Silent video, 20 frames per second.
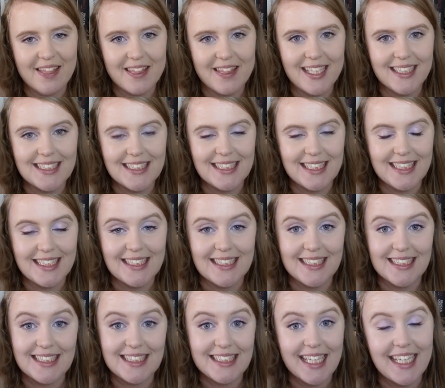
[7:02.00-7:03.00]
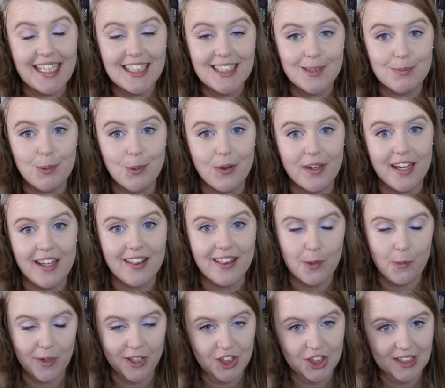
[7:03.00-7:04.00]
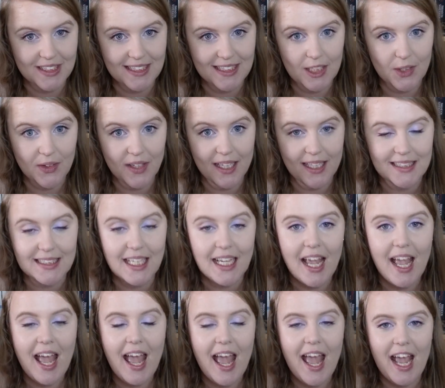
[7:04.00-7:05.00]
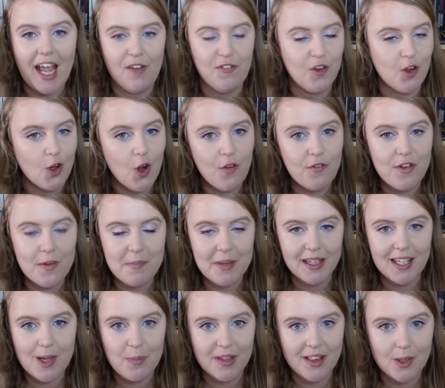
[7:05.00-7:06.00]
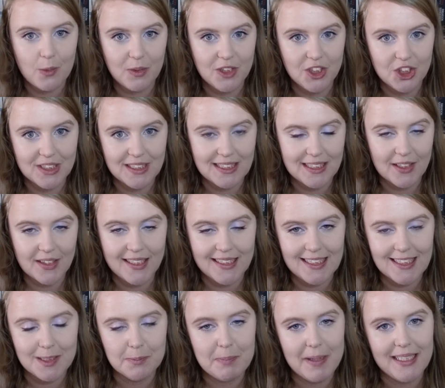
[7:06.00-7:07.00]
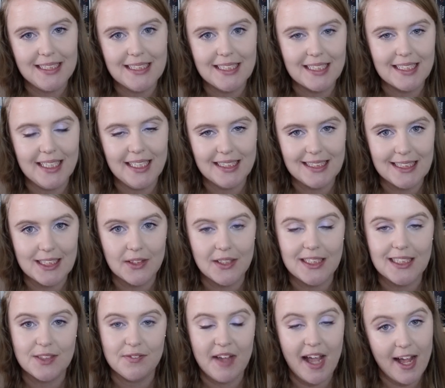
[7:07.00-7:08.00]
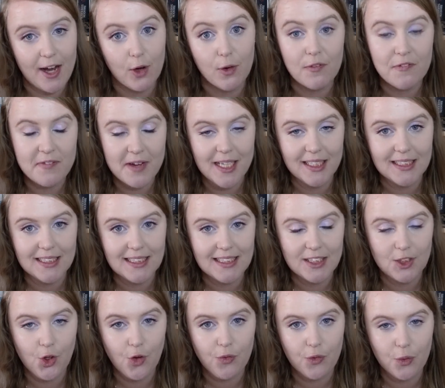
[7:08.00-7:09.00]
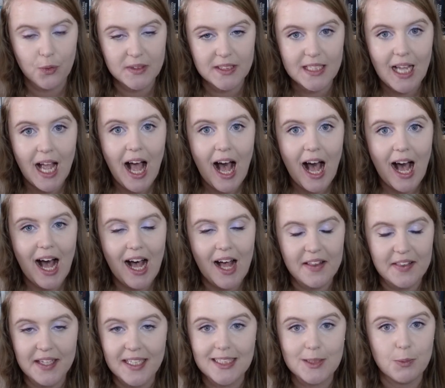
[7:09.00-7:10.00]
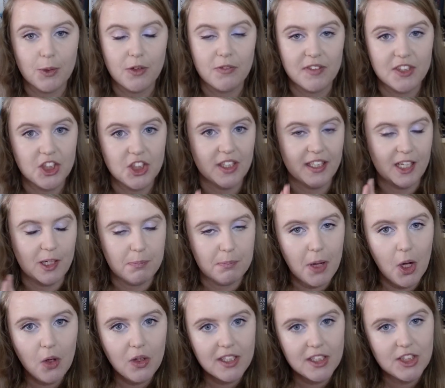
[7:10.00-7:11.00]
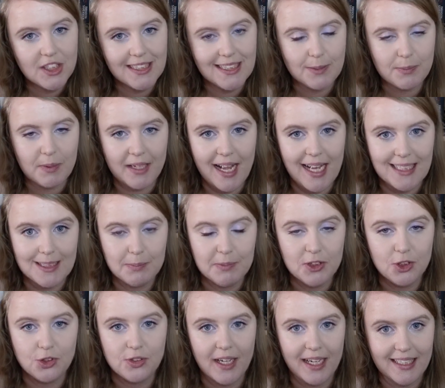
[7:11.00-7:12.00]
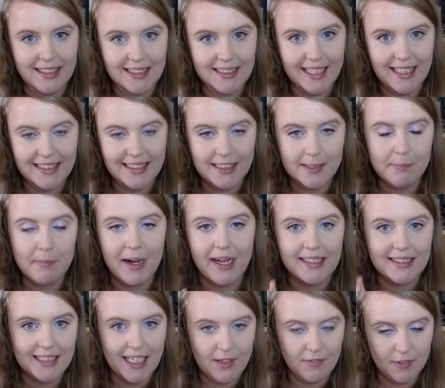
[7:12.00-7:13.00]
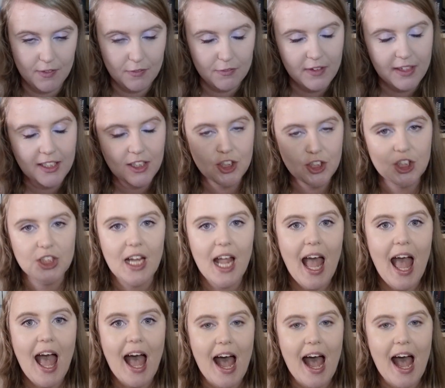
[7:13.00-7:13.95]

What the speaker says: and this is the second book in the Witcher series. If you're not familiar with the Witcher series, it's basically a series of adult fantasy novels. These were originally in Polish. This one has been translated by David French.